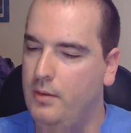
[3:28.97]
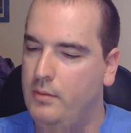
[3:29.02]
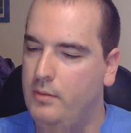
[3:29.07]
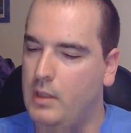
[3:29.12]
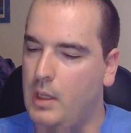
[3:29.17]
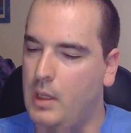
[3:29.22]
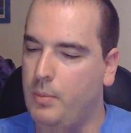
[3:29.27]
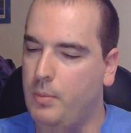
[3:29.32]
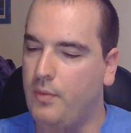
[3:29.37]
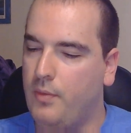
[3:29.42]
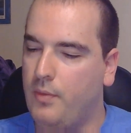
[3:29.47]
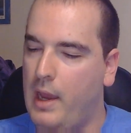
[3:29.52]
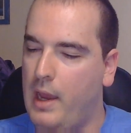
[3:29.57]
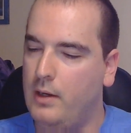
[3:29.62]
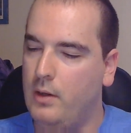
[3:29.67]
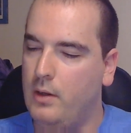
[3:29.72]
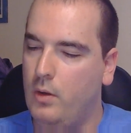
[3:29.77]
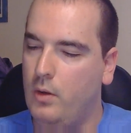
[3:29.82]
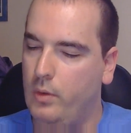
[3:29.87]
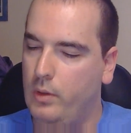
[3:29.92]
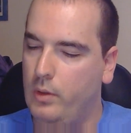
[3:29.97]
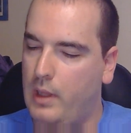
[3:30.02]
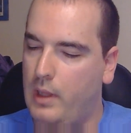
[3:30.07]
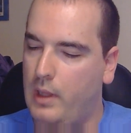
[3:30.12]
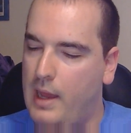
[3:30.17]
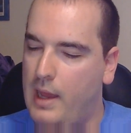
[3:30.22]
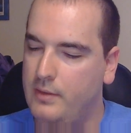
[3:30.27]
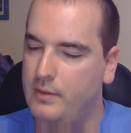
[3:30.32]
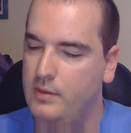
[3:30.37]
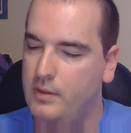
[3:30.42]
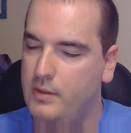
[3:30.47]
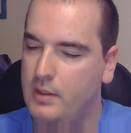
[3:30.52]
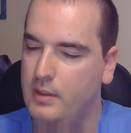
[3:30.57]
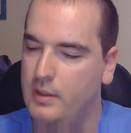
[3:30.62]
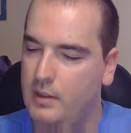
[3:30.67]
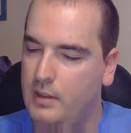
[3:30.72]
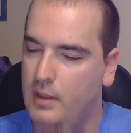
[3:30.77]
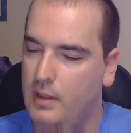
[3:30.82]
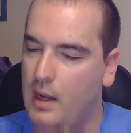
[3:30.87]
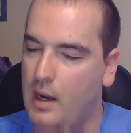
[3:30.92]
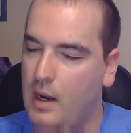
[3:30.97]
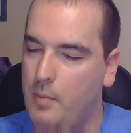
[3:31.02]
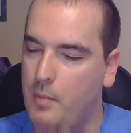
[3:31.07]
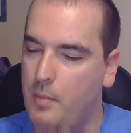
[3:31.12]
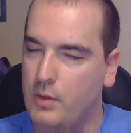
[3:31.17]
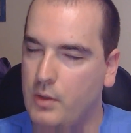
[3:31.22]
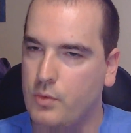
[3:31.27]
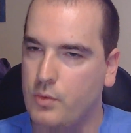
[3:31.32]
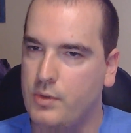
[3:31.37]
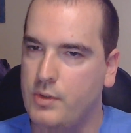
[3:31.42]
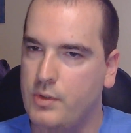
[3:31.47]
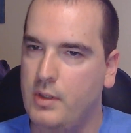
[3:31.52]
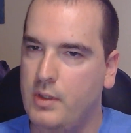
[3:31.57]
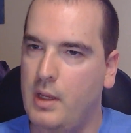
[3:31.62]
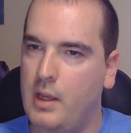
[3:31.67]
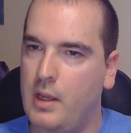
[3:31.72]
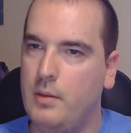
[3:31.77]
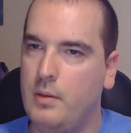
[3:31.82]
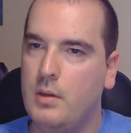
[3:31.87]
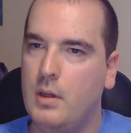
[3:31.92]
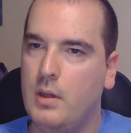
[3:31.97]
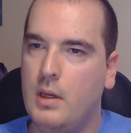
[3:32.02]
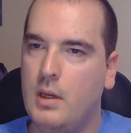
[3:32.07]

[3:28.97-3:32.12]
they provide a whole lot that I'm interested in.